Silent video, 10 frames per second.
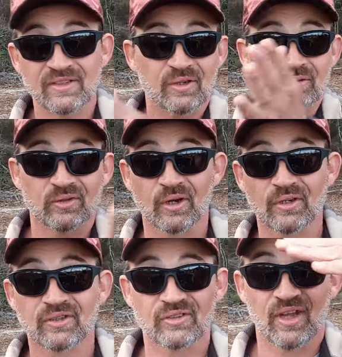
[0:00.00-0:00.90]
as it'll
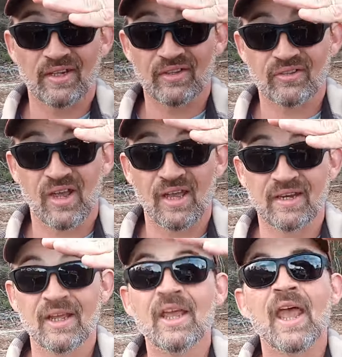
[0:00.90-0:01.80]
dart side to
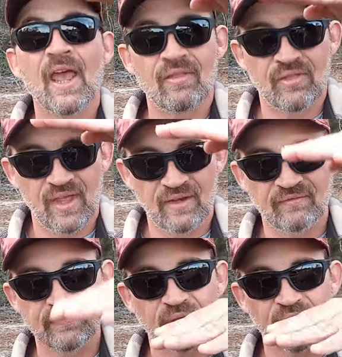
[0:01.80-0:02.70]
side and
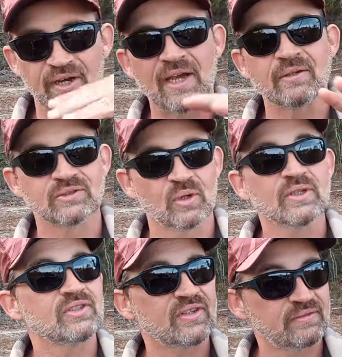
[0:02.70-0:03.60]
then flutter down.
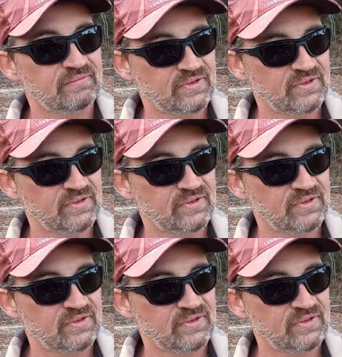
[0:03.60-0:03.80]
So it's